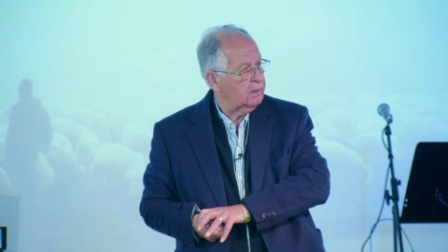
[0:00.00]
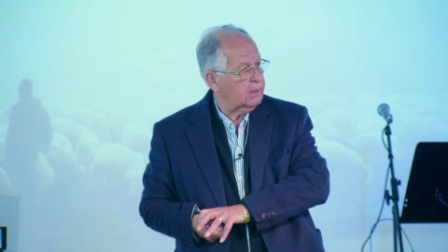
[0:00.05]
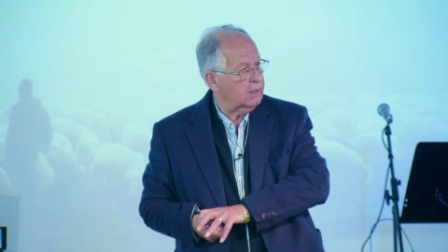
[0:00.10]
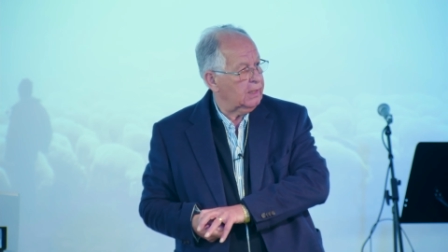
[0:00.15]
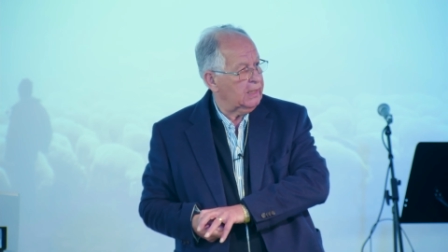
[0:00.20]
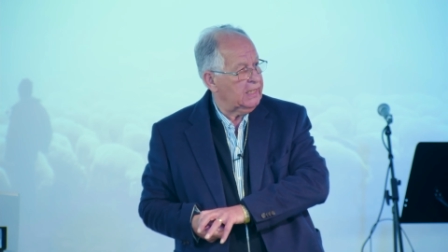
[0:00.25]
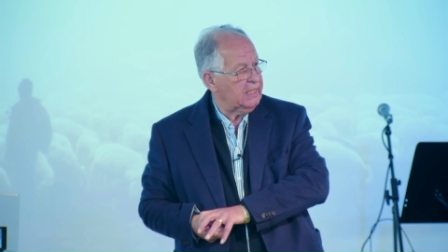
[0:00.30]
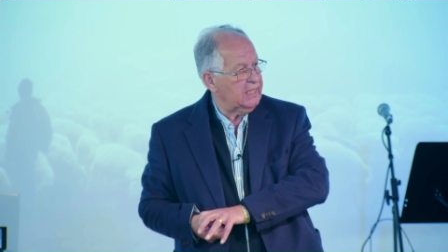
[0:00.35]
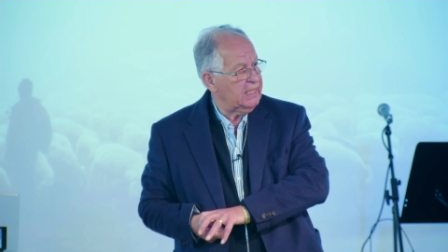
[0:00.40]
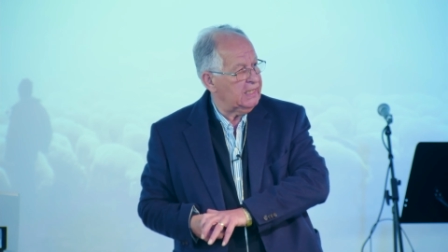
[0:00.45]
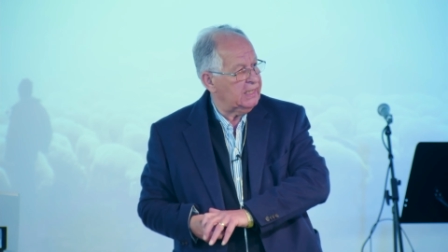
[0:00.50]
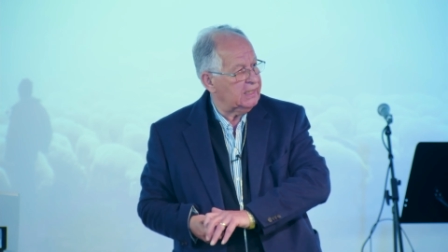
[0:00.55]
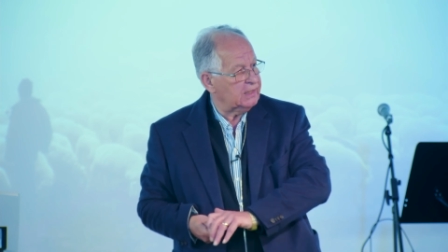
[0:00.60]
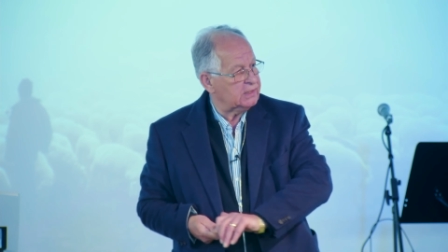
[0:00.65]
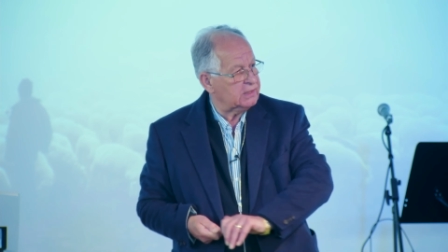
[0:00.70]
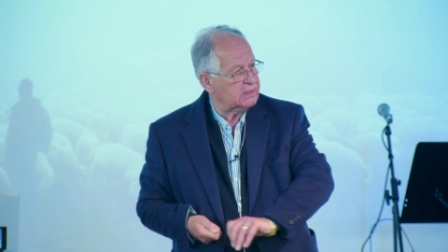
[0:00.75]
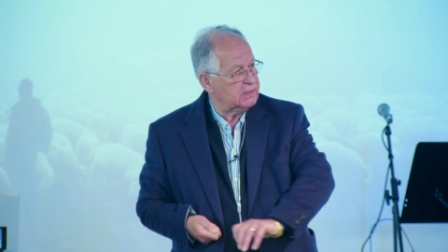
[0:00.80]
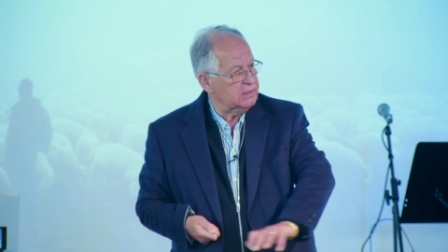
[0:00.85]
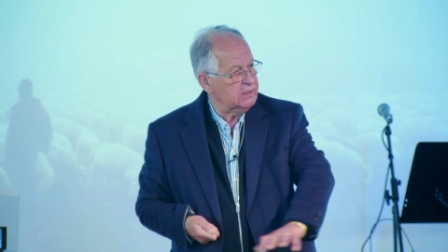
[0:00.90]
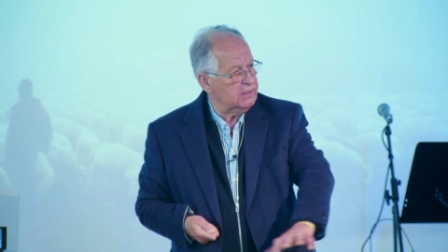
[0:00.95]
to heal
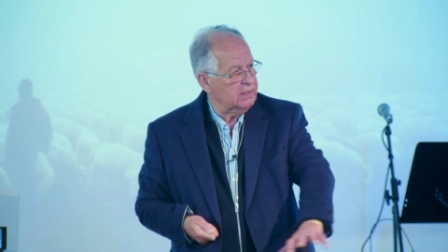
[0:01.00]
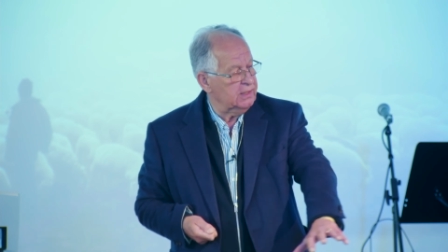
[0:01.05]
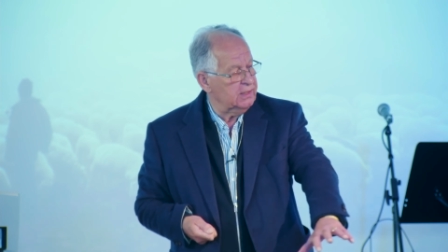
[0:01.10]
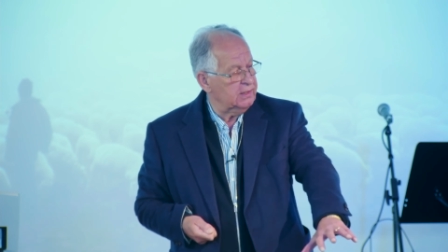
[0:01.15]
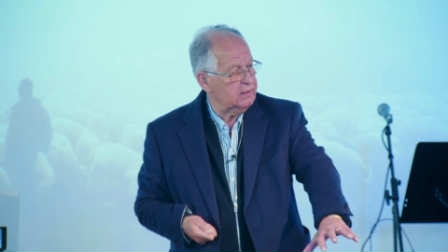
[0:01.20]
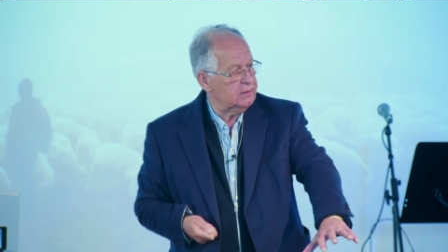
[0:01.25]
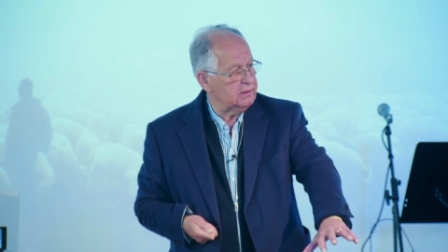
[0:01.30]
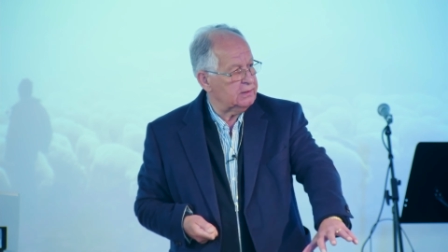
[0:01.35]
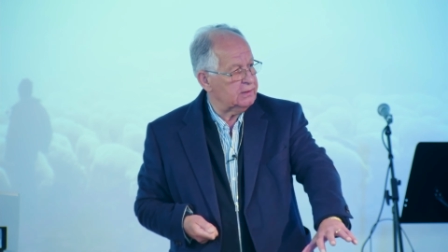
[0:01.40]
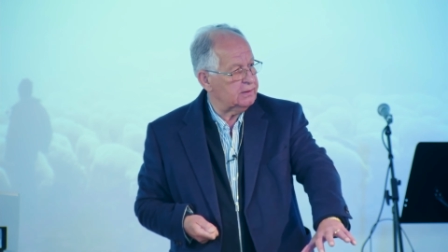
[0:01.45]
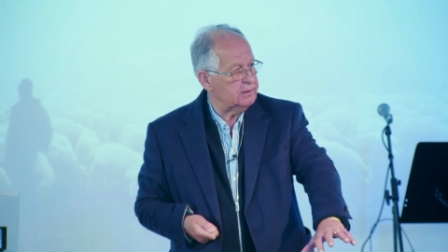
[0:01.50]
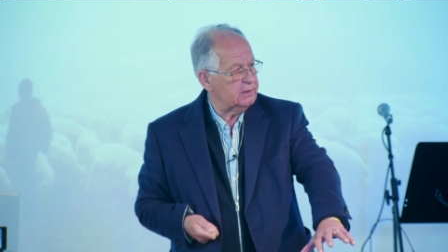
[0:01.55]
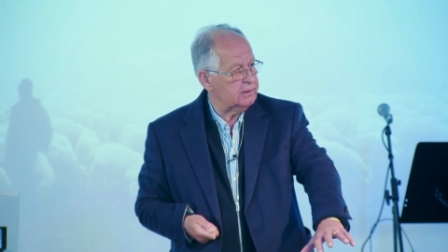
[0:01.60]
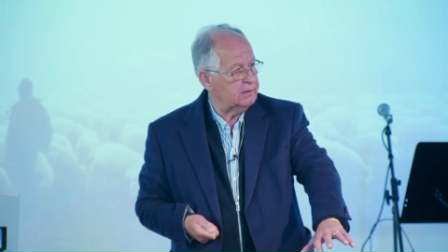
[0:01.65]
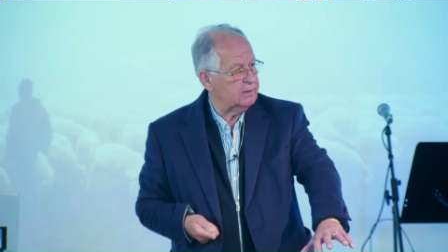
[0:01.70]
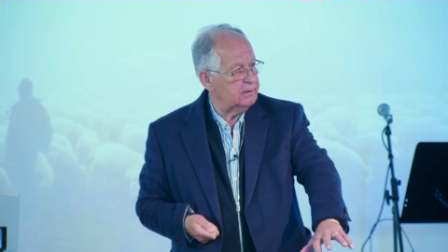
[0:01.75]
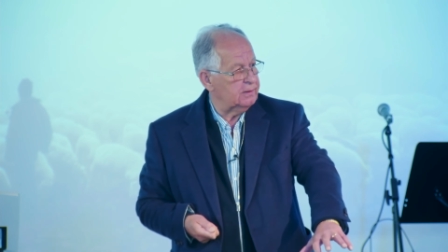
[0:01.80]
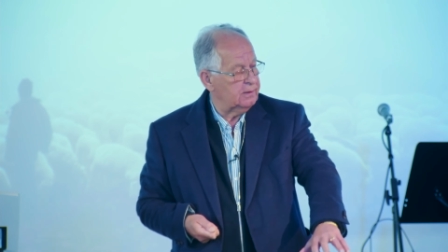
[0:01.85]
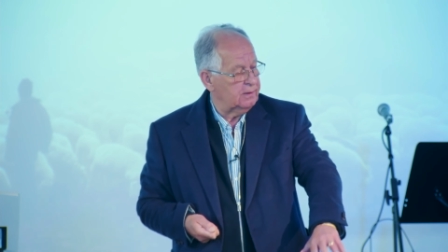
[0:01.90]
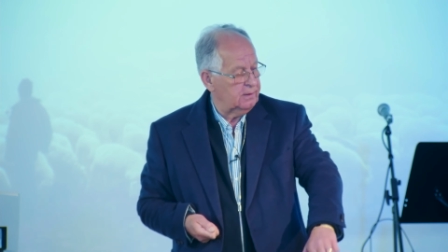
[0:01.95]
its disease,
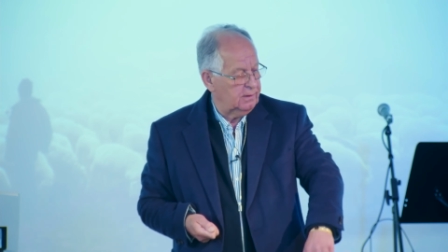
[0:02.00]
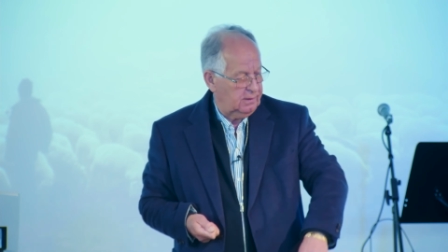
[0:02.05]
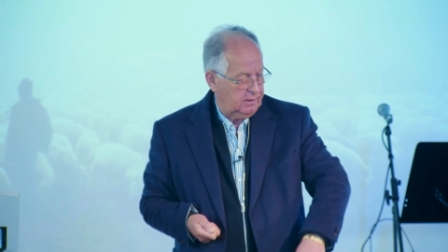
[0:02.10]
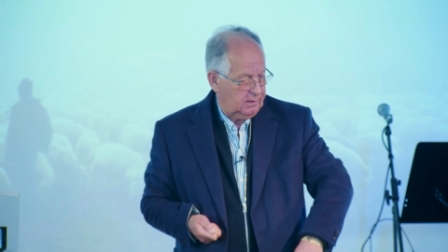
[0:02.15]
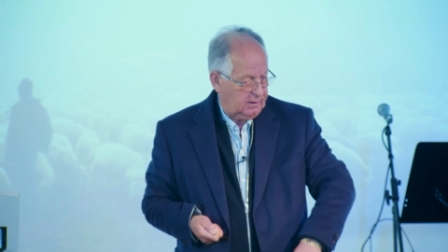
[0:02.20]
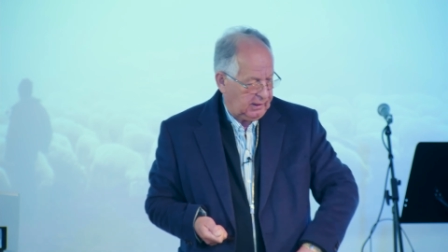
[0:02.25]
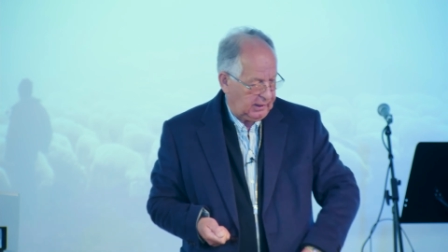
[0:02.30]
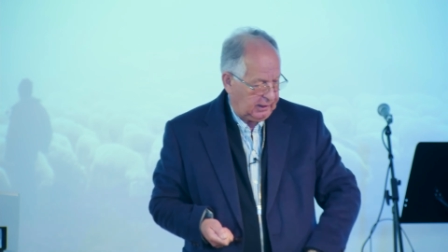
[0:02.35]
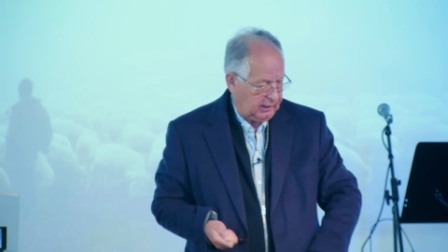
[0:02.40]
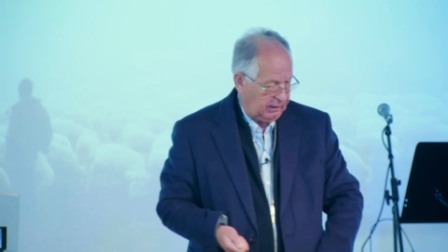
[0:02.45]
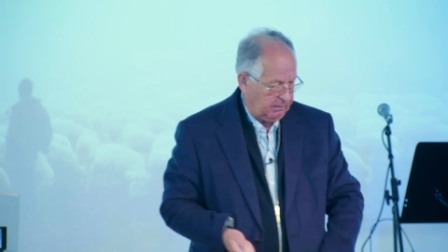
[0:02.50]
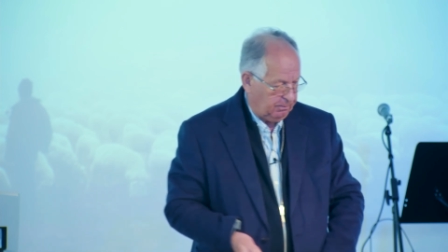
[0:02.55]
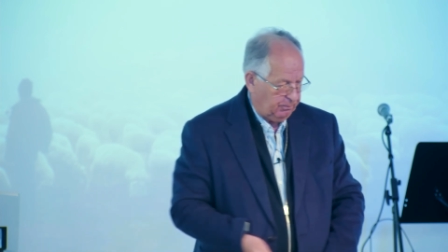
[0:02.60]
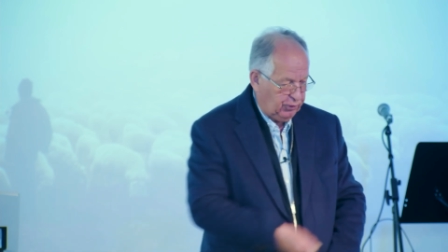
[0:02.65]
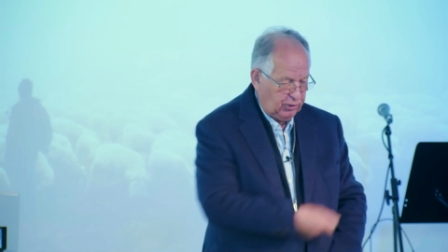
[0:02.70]
and then